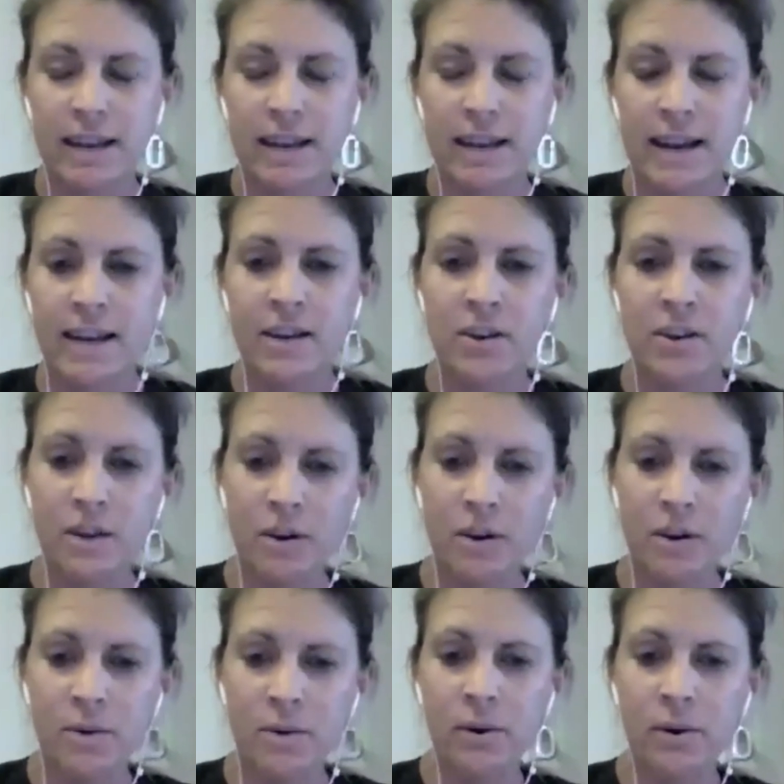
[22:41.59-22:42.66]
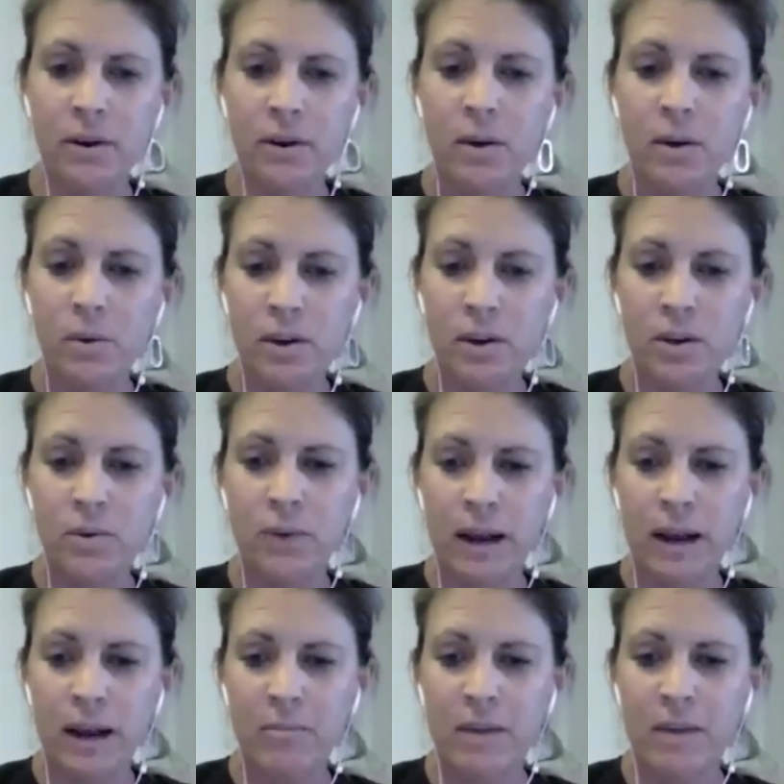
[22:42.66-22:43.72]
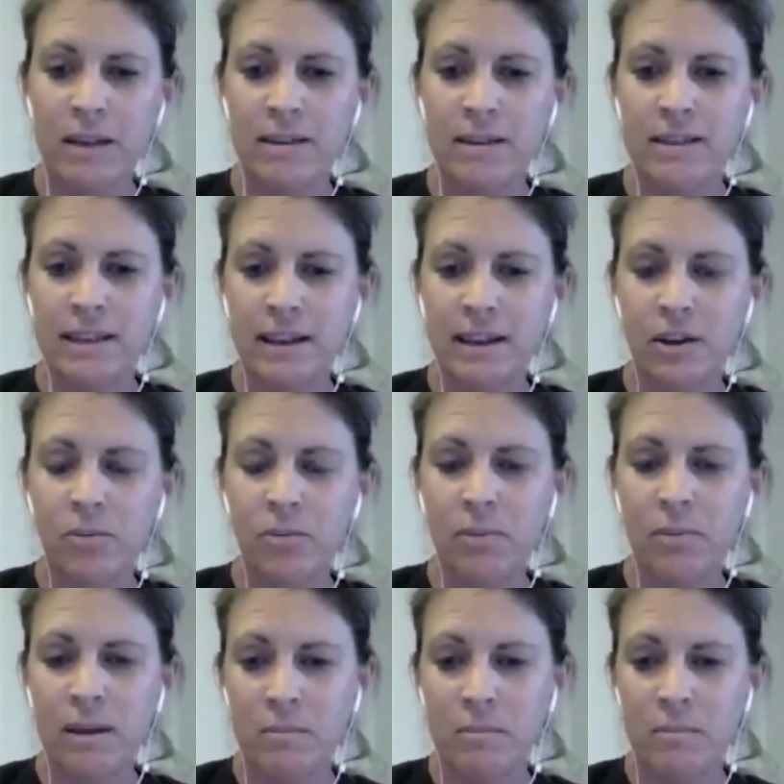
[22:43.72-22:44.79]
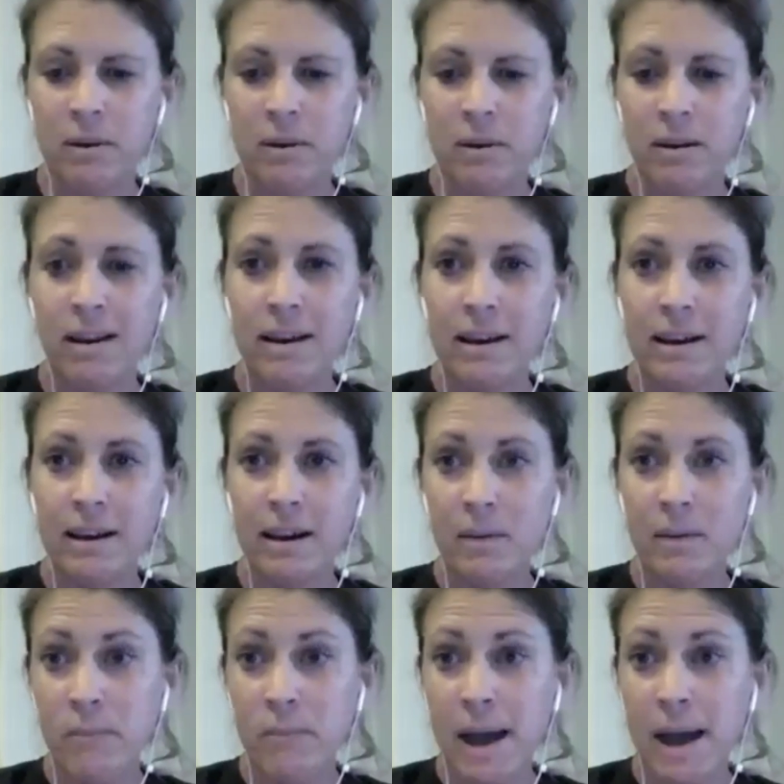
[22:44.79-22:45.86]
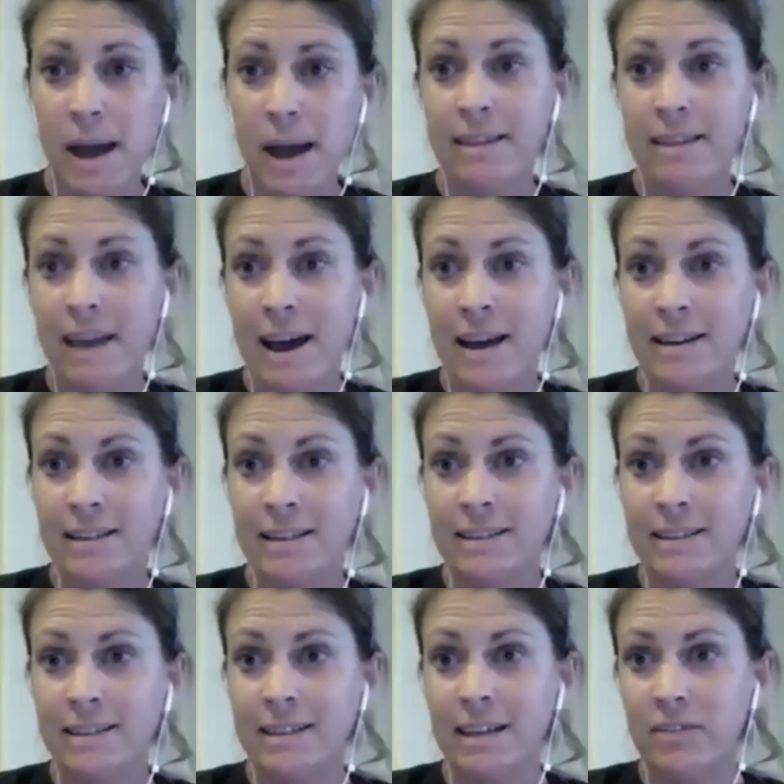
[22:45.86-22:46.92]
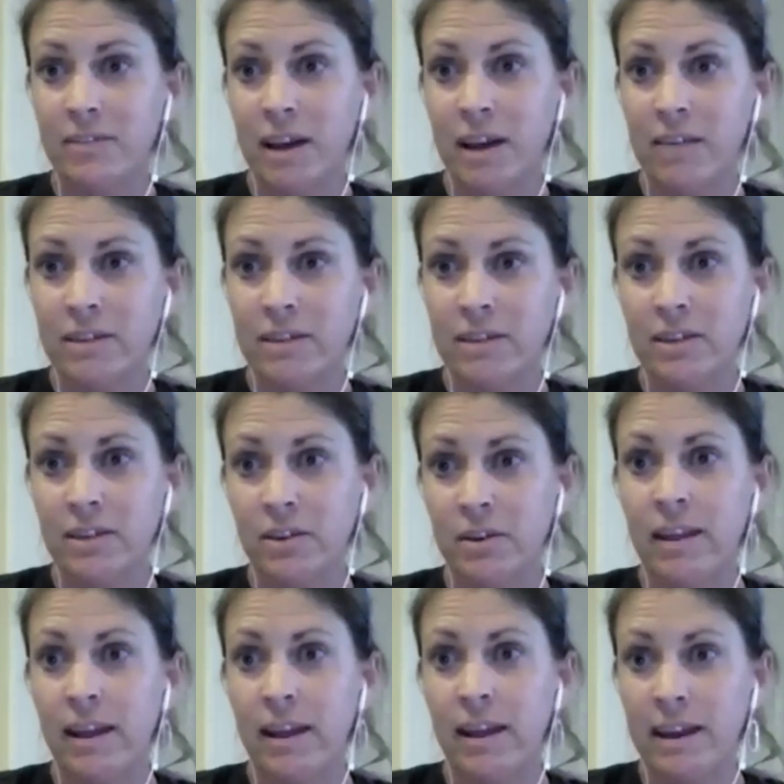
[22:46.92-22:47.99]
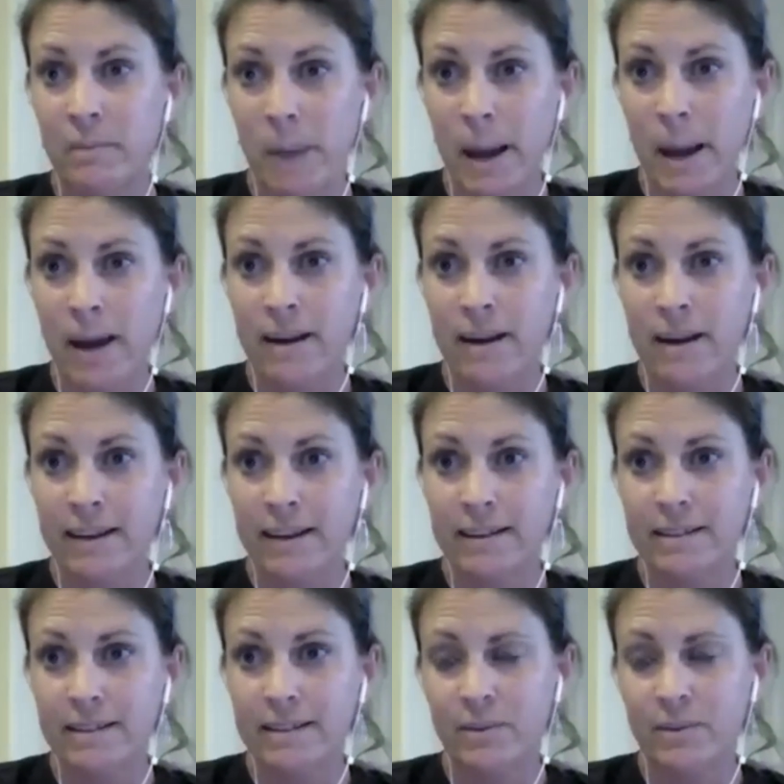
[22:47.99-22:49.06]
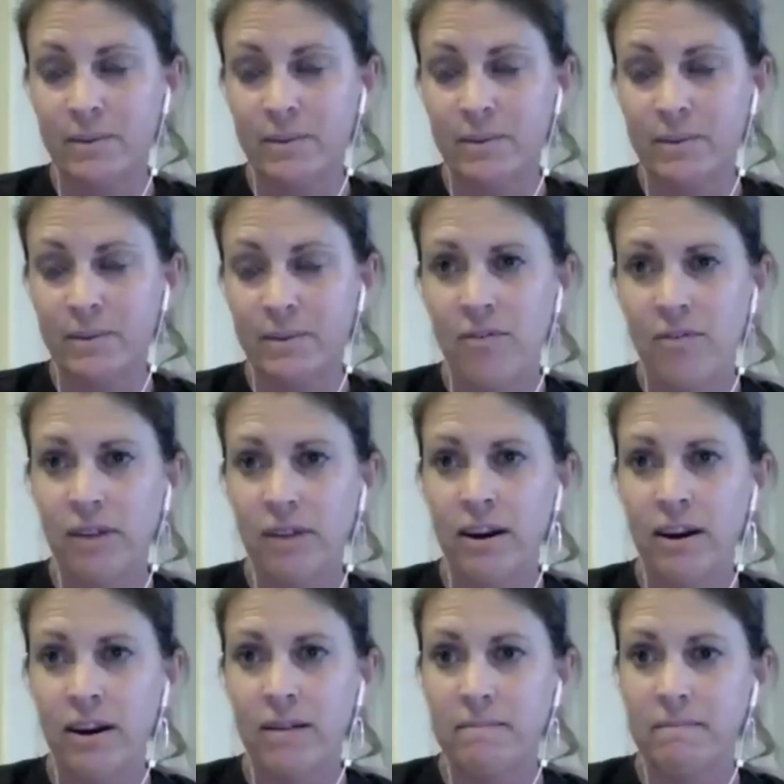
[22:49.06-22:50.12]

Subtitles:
And I didn't know what you would recommend to help them combat that instead of having to go to the antibiotics when they have a flare-up.